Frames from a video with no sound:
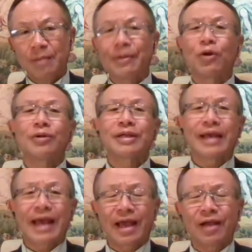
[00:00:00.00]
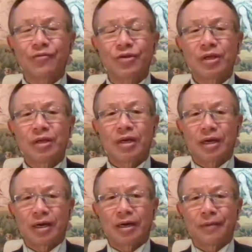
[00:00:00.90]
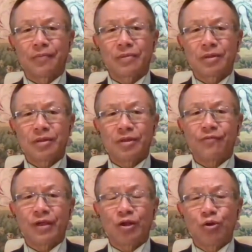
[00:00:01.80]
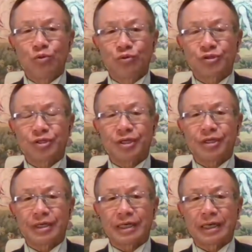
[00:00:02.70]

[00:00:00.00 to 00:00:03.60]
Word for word: But on the other hand, um, if they lose the,